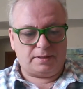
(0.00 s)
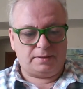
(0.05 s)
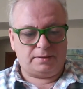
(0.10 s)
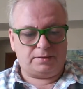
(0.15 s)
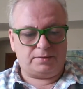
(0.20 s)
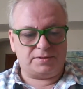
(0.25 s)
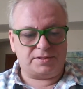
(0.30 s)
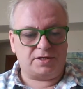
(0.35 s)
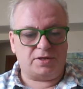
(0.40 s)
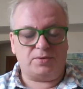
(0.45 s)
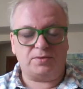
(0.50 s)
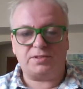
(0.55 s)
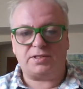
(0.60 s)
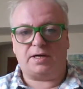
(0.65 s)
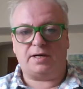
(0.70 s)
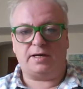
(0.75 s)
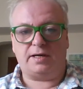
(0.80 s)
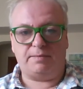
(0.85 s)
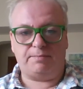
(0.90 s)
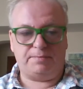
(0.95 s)
there's no
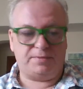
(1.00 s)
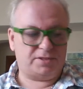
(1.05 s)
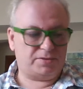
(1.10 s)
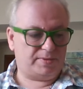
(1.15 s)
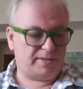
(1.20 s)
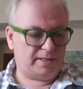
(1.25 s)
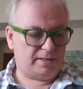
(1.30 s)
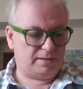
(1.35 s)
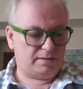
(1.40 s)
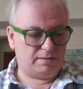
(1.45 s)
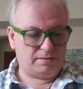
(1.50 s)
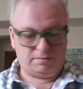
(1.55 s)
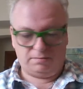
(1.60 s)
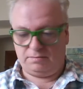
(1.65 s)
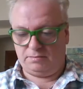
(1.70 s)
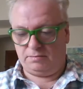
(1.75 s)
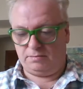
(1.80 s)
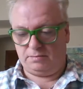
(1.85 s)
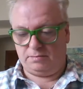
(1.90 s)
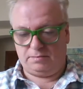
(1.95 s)
time between
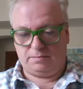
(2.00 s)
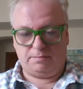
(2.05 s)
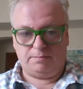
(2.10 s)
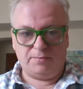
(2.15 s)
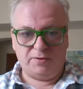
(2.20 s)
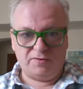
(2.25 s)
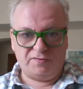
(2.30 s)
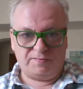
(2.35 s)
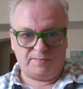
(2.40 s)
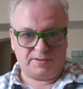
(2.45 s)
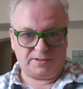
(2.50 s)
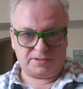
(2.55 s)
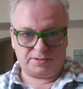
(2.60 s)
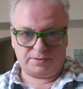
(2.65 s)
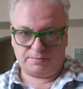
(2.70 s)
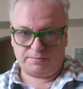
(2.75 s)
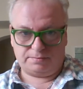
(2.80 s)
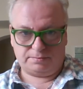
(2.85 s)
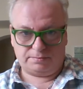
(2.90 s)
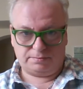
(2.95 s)
movement.
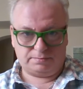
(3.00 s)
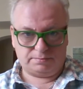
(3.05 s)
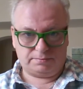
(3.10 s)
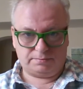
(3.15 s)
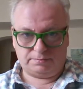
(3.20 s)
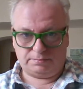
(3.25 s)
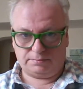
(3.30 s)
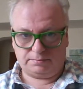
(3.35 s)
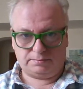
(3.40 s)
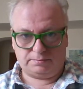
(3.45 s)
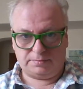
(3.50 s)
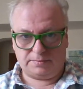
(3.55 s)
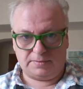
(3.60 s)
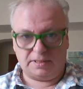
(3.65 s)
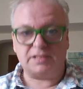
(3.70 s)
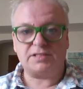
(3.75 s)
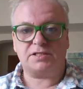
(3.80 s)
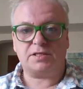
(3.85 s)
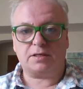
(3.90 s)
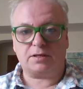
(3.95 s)

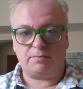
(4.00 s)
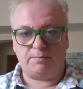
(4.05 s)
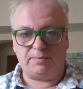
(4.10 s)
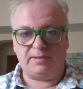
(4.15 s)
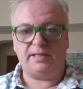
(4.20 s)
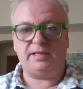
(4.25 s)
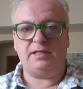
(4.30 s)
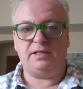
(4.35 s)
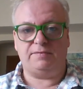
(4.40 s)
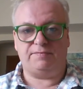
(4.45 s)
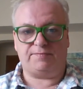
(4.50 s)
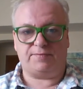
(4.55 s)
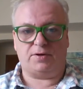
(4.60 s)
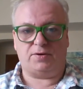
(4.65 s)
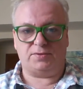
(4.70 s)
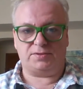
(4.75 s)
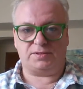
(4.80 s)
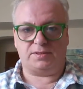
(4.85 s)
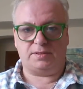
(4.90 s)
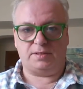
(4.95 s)
It's completely
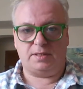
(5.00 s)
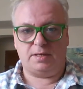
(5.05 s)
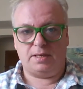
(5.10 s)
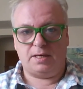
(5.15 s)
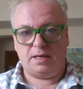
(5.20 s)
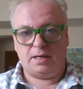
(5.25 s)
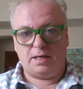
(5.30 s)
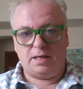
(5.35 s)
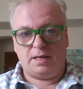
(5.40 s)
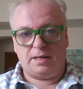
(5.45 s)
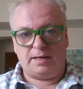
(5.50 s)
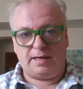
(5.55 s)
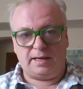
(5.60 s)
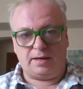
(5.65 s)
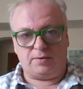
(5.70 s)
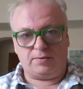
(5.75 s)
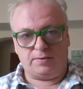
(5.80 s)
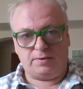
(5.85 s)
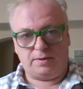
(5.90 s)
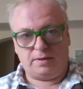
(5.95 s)
frozen.
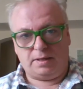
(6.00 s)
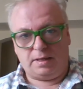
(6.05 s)
Now,